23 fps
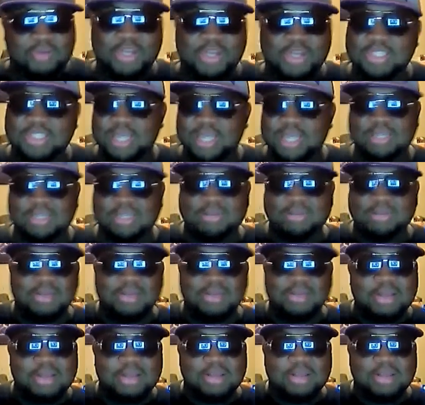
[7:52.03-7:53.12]
He's not the
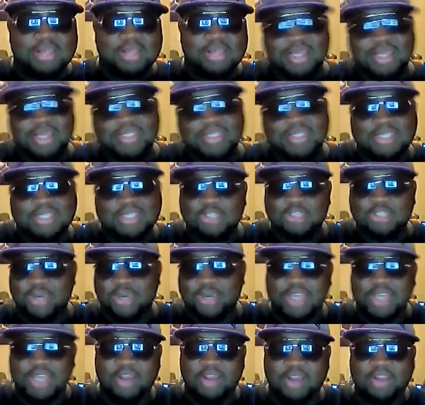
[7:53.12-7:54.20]

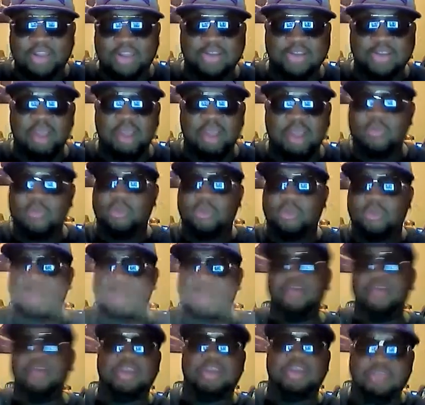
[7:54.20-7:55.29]
eccentric character. Everyone
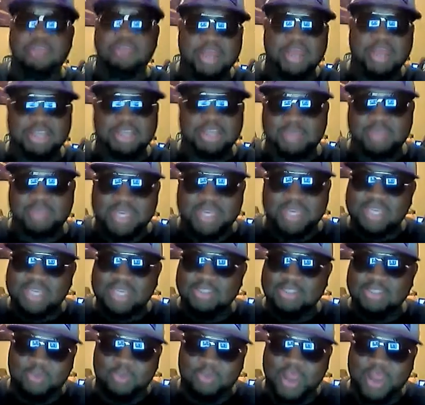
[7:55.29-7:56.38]
around him is, but he's
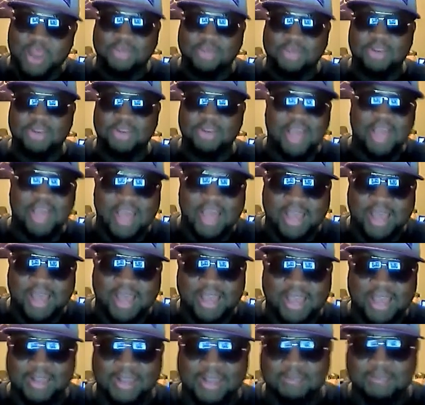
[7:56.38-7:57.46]
a regular
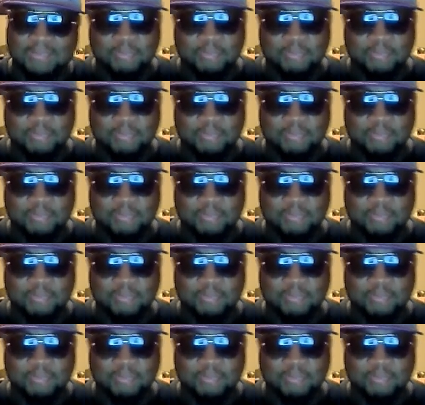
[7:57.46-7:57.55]
guy, and